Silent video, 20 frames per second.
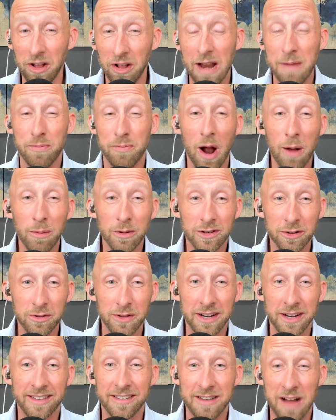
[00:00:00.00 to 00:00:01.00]
And I promise you
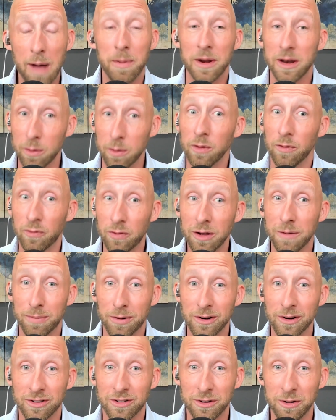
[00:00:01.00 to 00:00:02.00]
that it's not, but it will feel
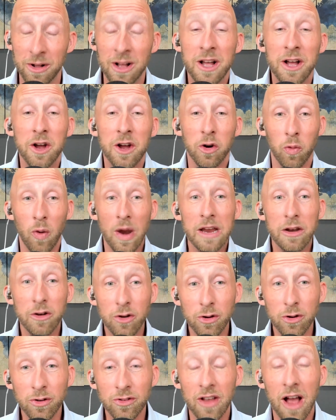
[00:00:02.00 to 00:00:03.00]
personal. Great
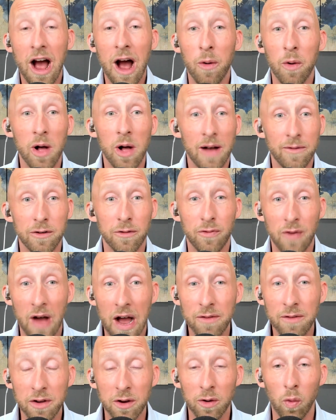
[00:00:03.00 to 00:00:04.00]
news. We'll have a
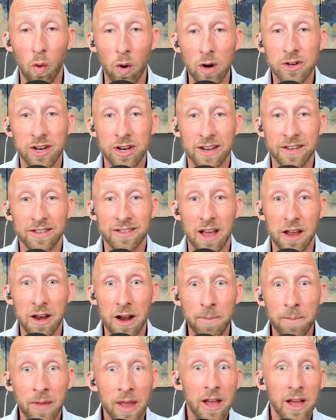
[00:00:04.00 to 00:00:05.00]
5-year war chest set
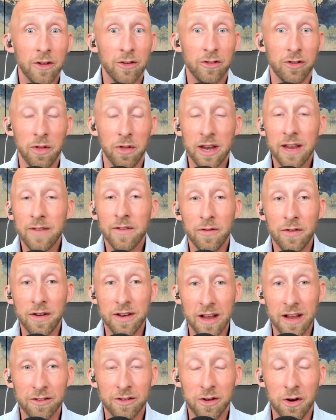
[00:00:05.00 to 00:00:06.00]
up so that even if it
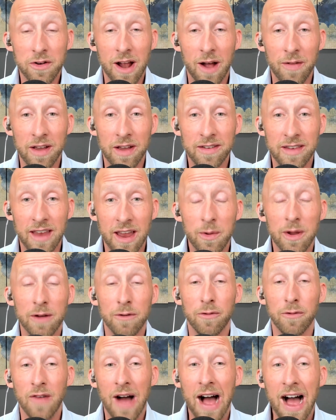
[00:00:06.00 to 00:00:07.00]
does go down that day, we have
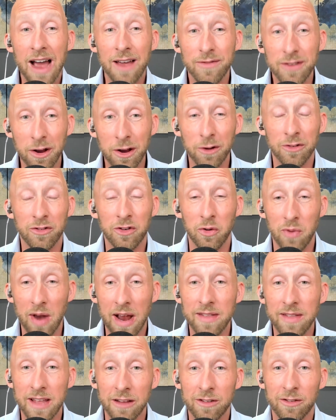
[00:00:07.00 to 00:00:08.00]
5 years to
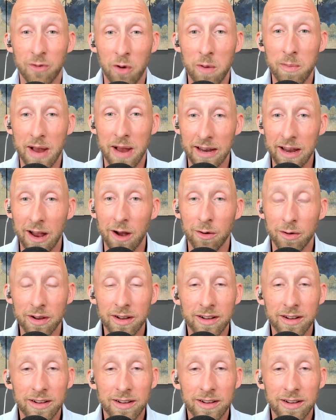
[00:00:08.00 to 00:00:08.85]
ride that storm back out.